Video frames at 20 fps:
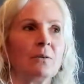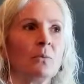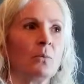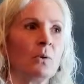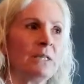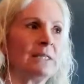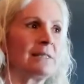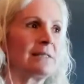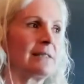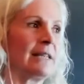
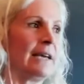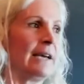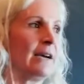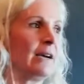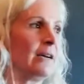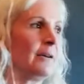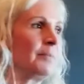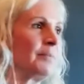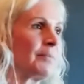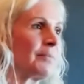what's
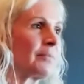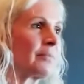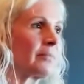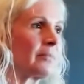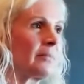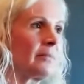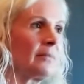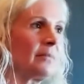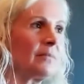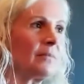there,
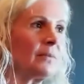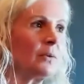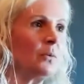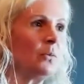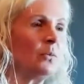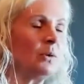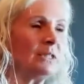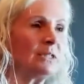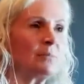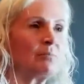
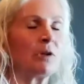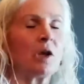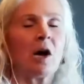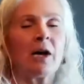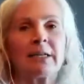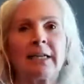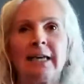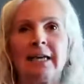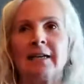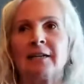what's
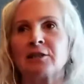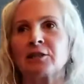blocking